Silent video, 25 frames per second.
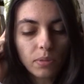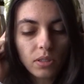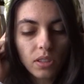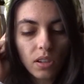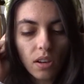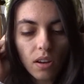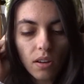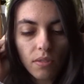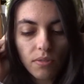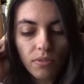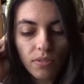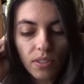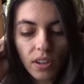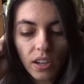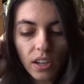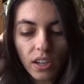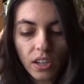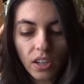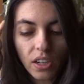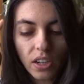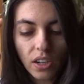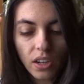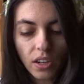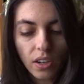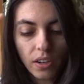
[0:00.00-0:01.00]
of
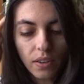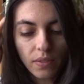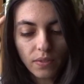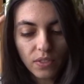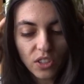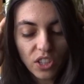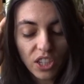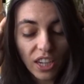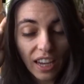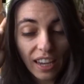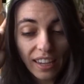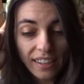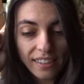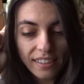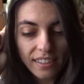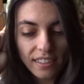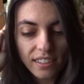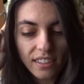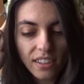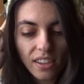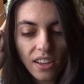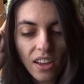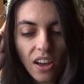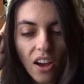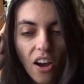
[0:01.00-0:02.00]

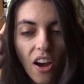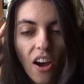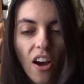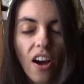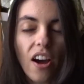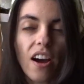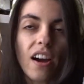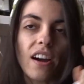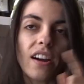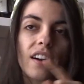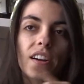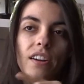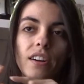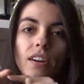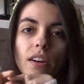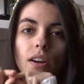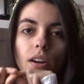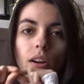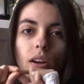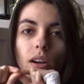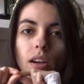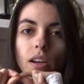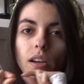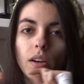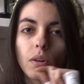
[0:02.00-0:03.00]
chains are
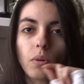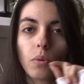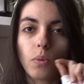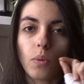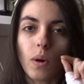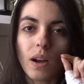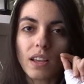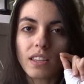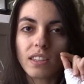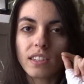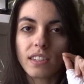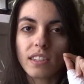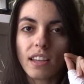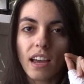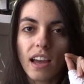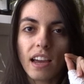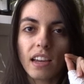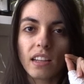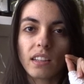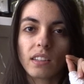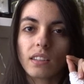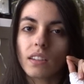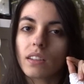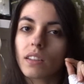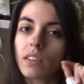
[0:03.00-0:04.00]
one
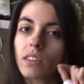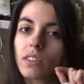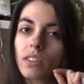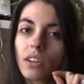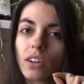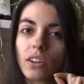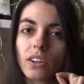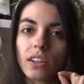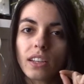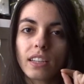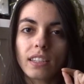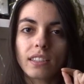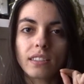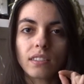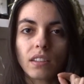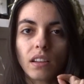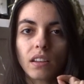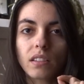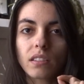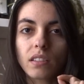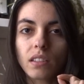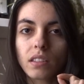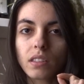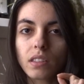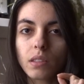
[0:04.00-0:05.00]
side
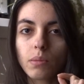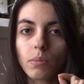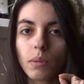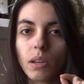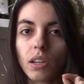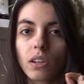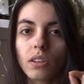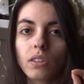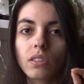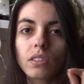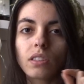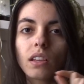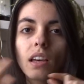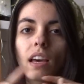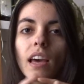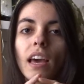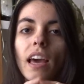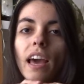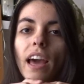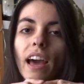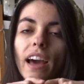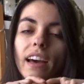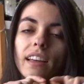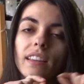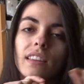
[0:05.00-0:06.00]
36 centimeters
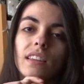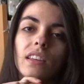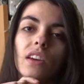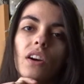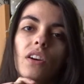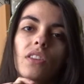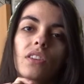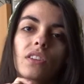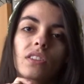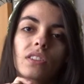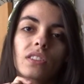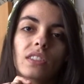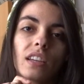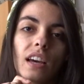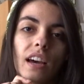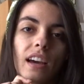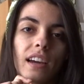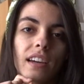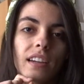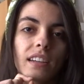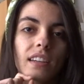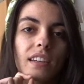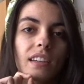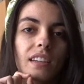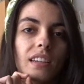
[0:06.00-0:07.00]
and the other
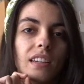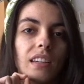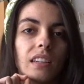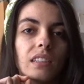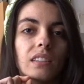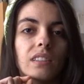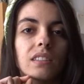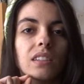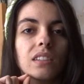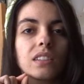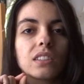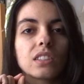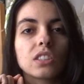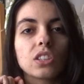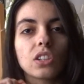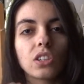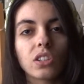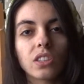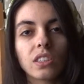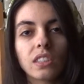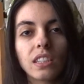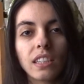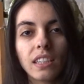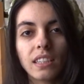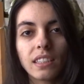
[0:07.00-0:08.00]
side is
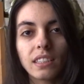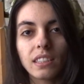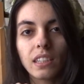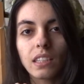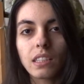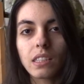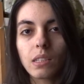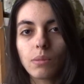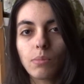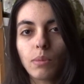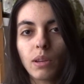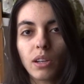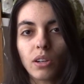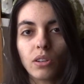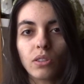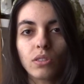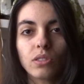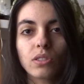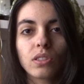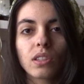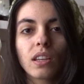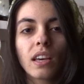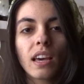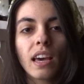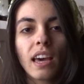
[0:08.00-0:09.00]
13
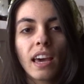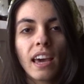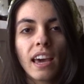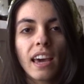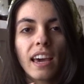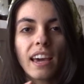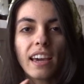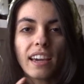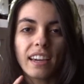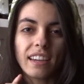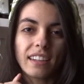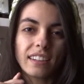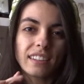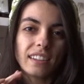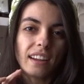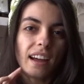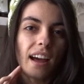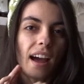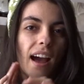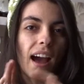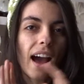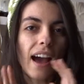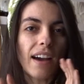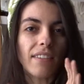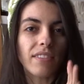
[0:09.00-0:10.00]
centimeters. And
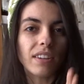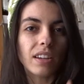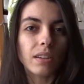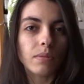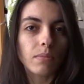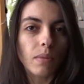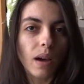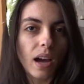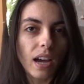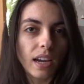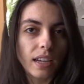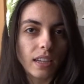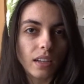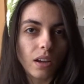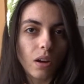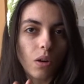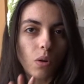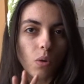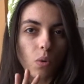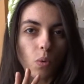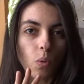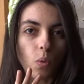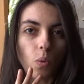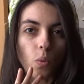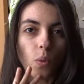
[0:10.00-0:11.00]
have in mind
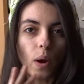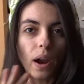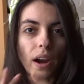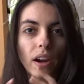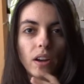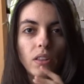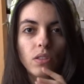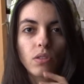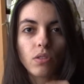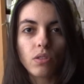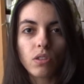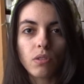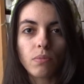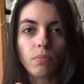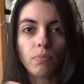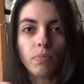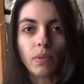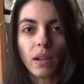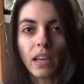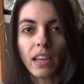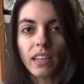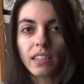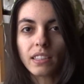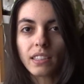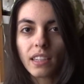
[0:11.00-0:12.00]
where do you
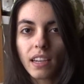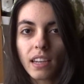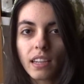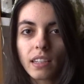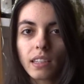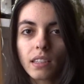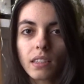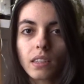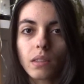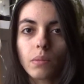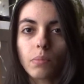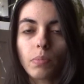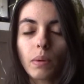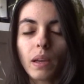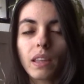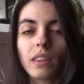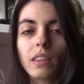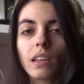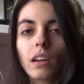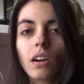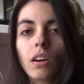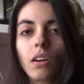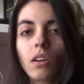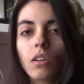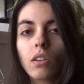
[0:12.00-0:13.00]
place it
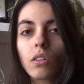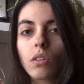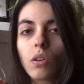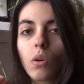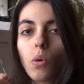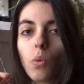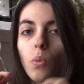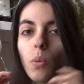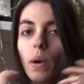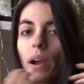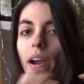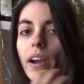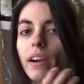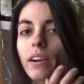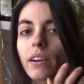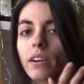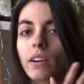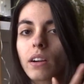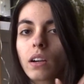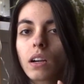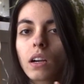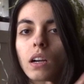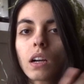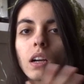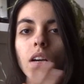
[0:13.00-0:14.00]
depending on
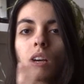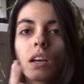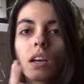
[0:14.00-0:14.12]
where,